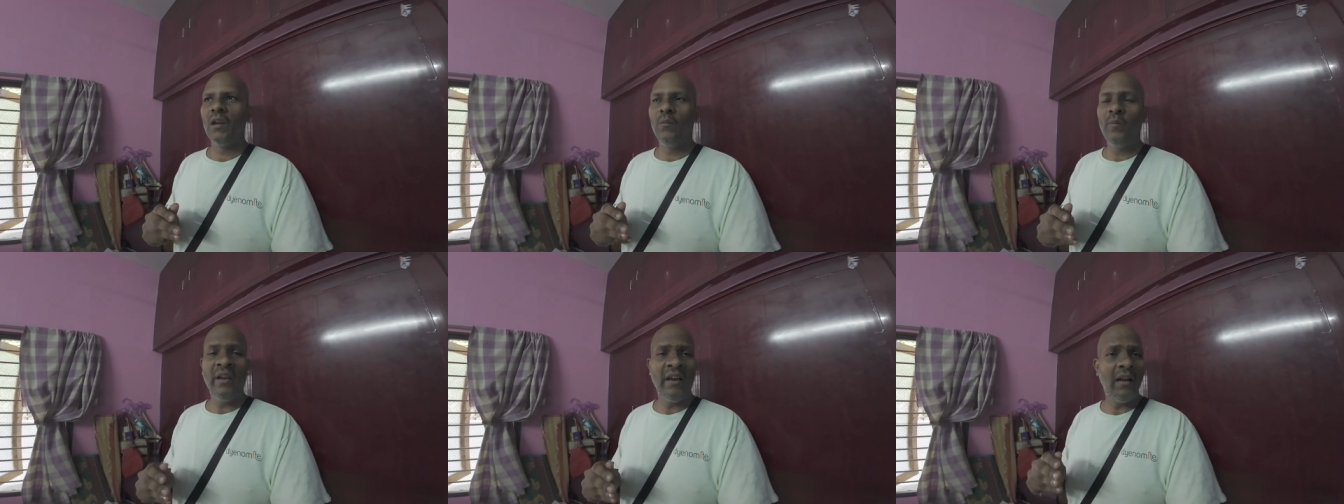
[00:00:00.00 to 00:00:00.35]

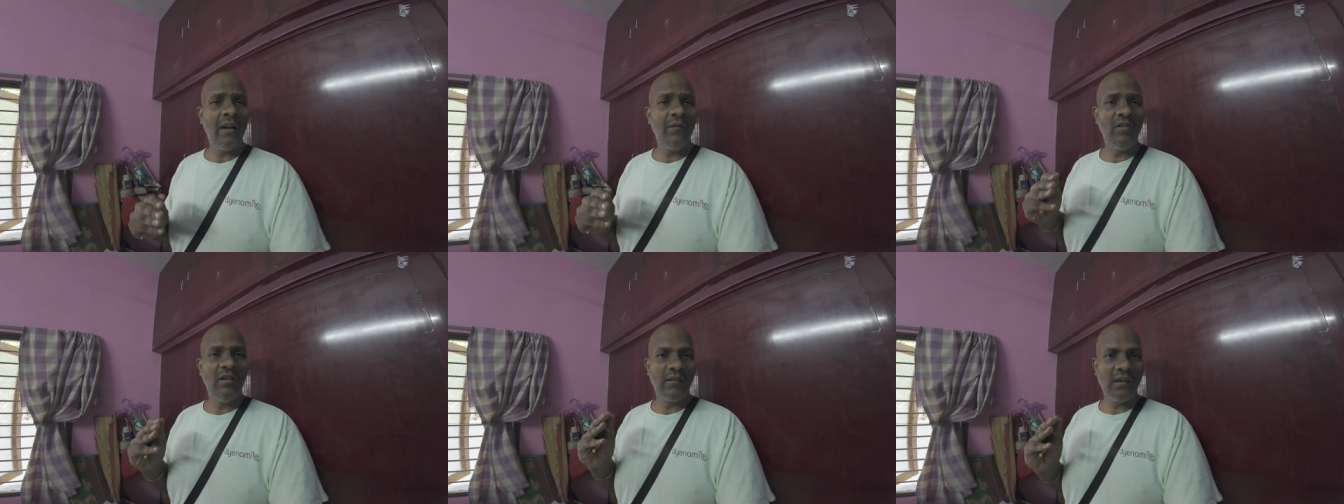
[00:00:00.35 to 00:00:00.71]
we
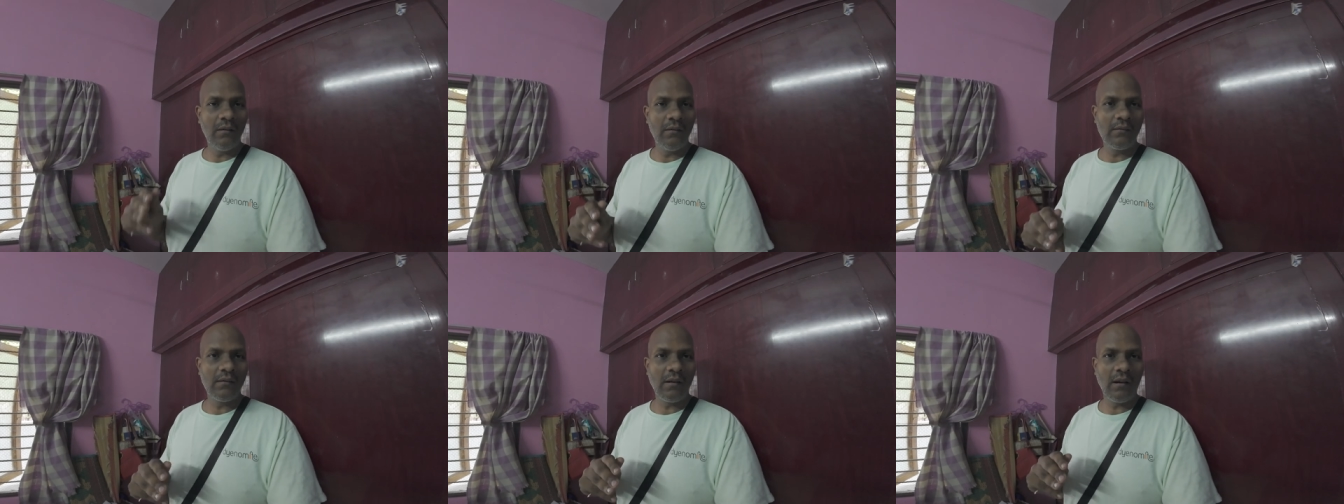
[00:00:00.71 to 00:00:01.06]
have the
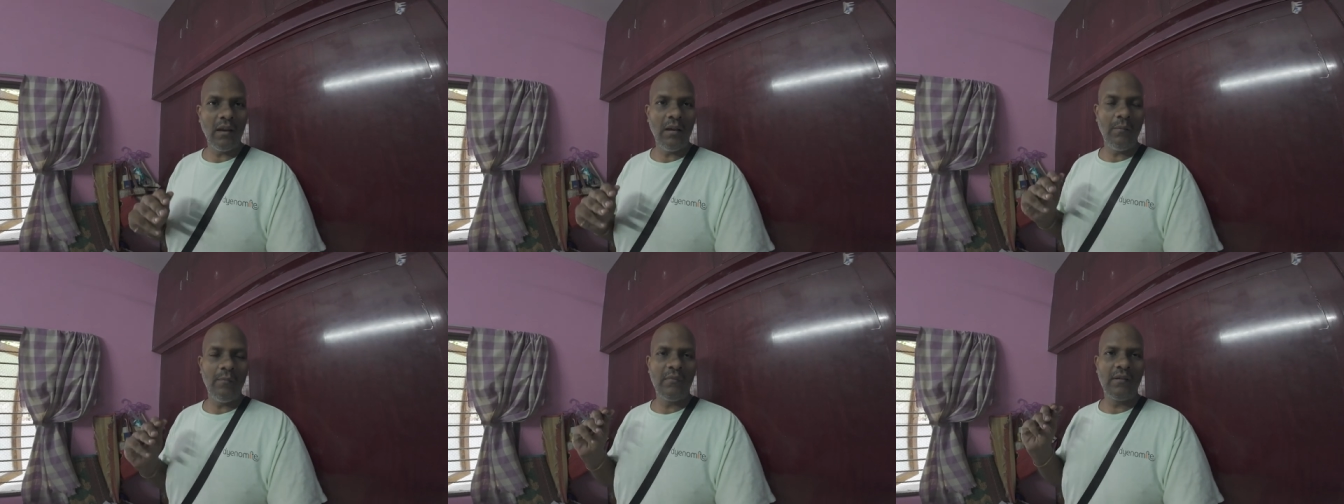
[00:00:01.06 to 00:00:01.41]

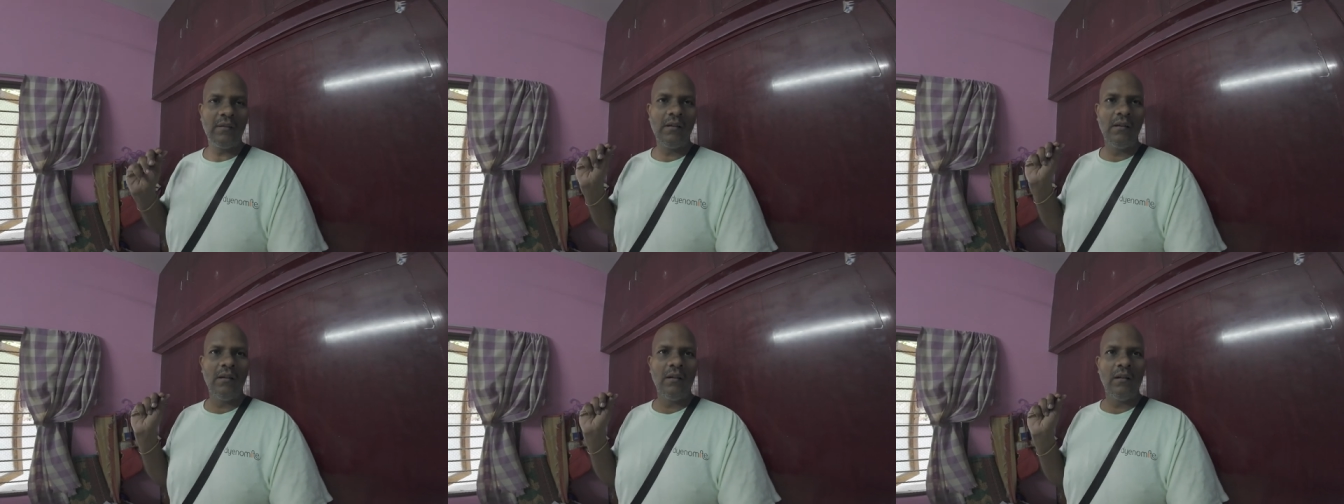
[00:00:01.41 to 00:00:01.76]
sunscreens,
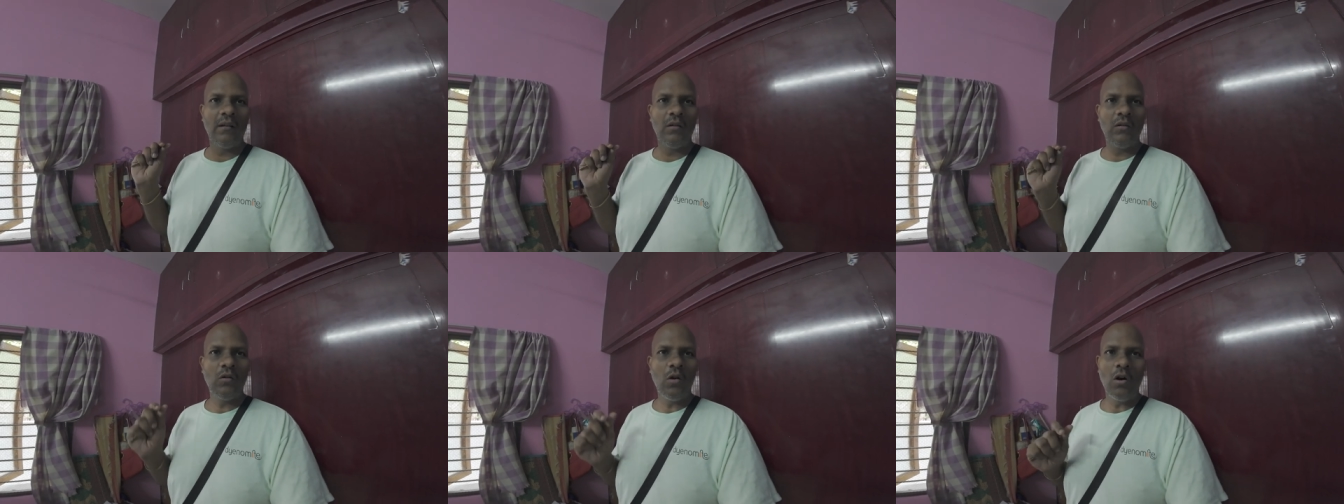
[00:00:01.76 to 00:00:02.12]

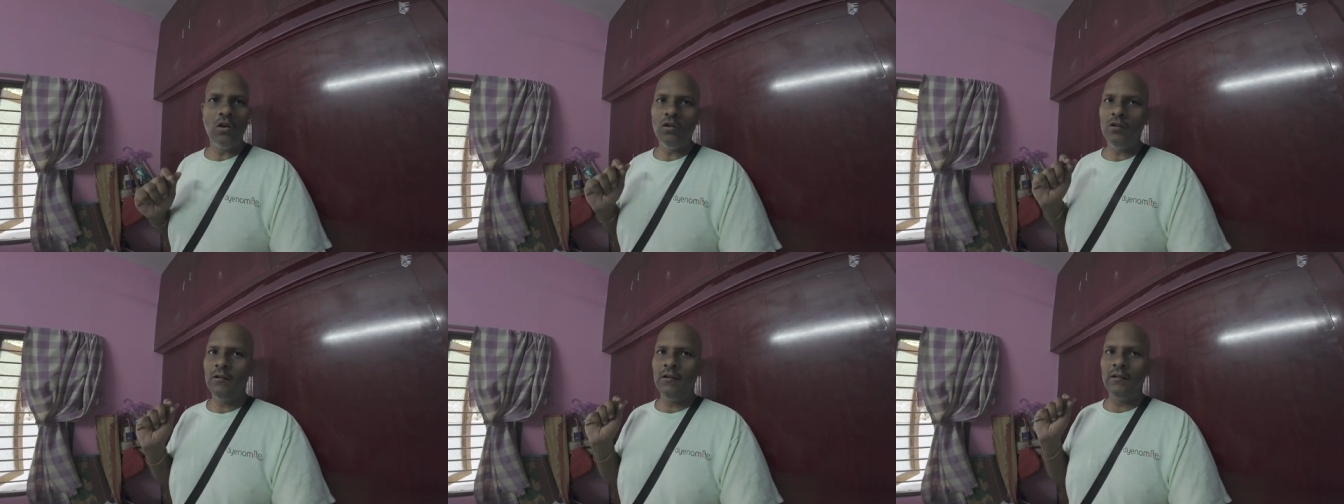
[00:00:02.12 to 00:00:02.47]

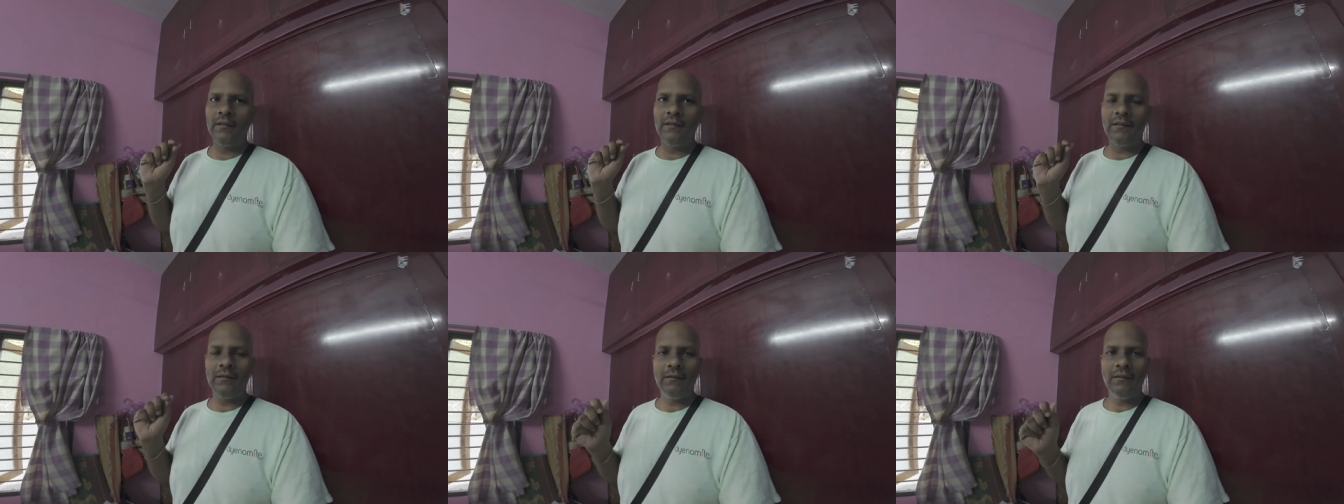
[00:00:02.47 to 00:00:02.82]

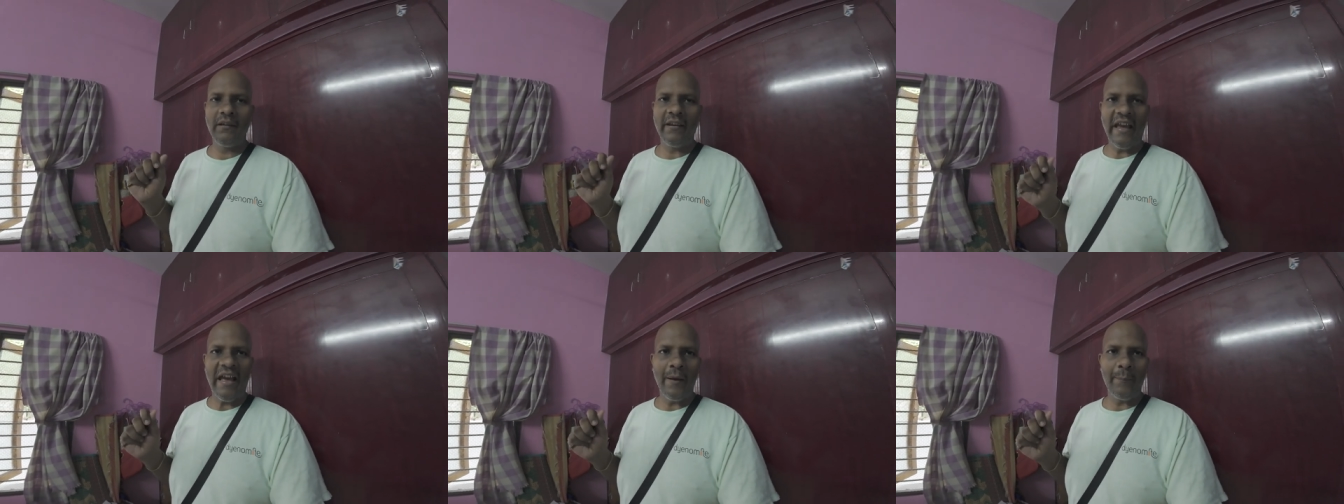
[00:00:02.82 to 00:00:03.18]
goggles,
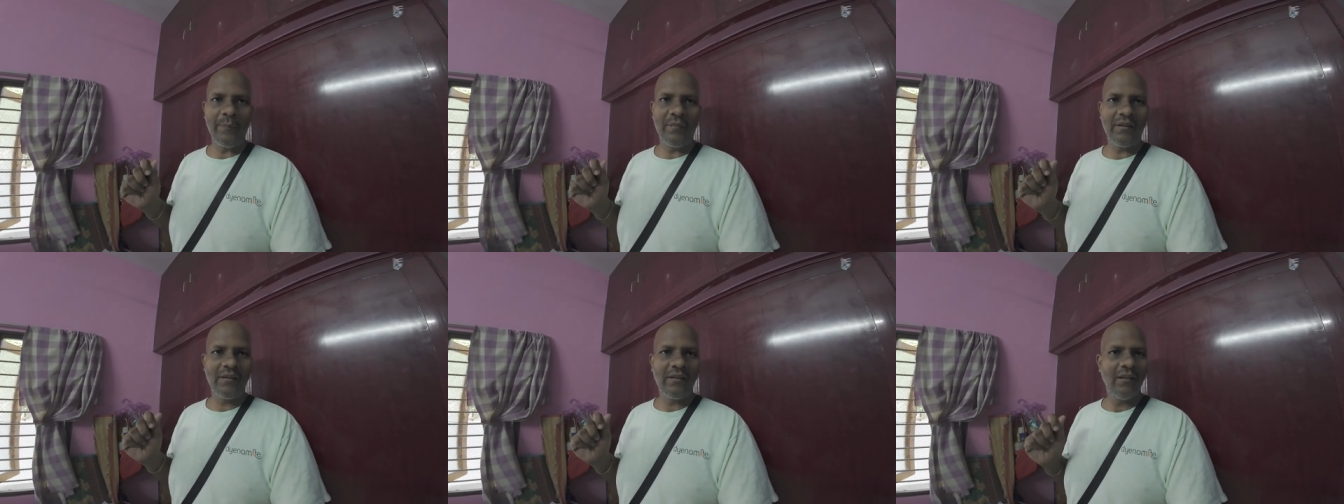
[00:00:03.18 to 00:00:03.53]

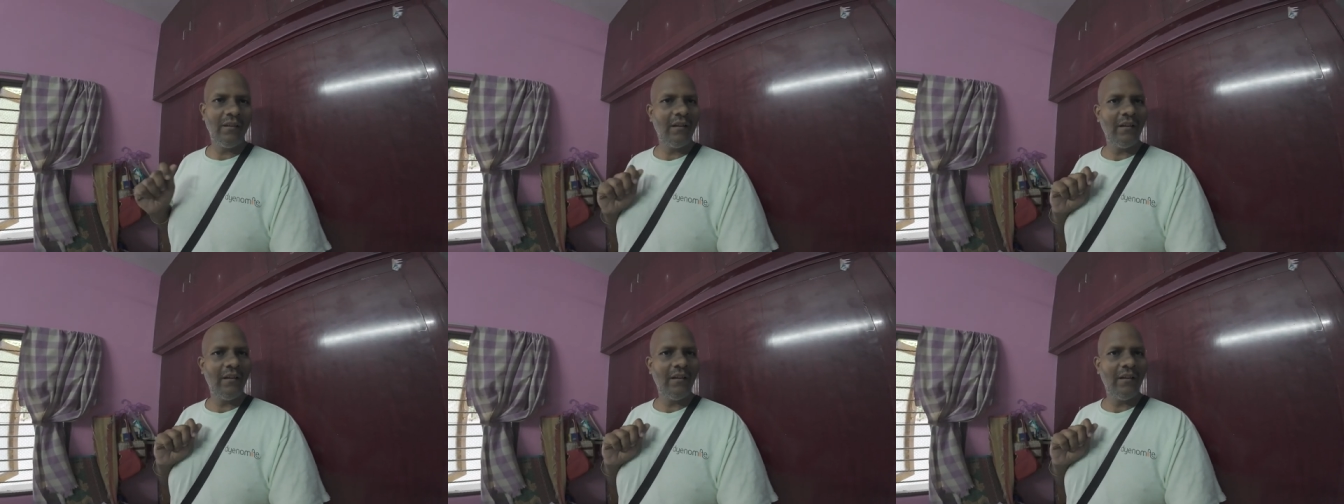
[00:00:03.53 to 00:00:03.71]
caps,